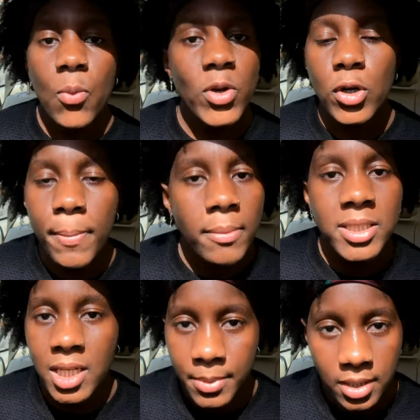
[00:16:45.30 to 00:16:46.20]
we don't pump
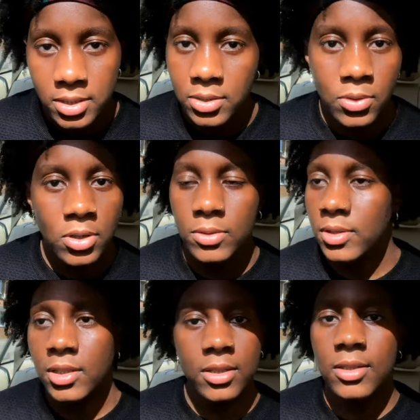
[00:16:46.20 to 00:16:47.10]
stomachs, you know,
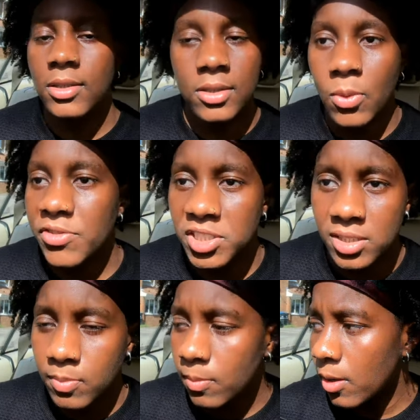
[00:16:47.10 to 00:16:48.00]
whatever she
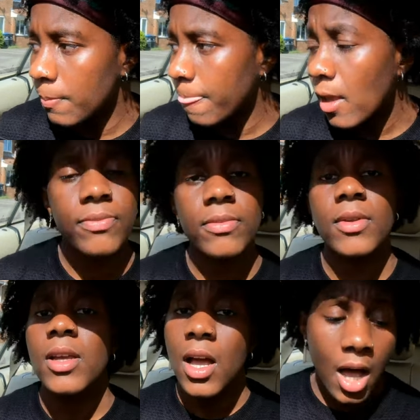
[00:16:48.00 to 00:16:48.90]
said to my mum.
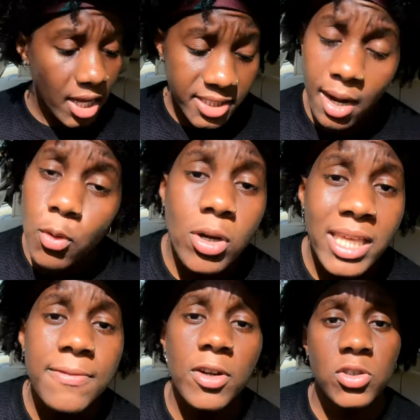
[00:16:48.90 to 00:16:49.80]
I said, I'm not
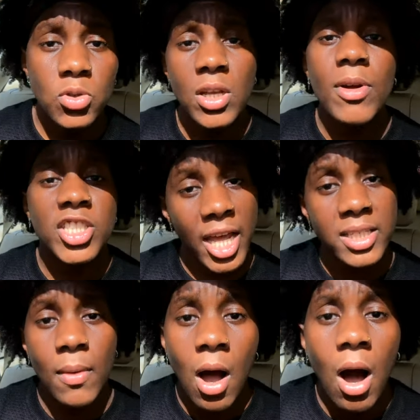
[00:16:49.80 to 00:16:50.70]
leaving until someone
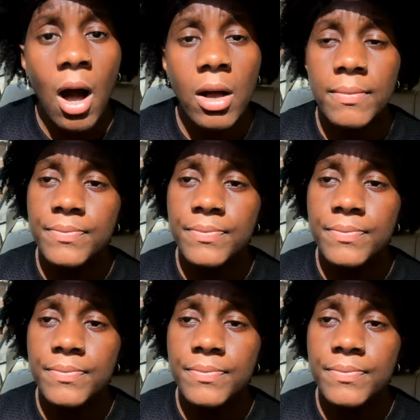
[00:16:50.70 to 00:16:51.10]
checks my heart.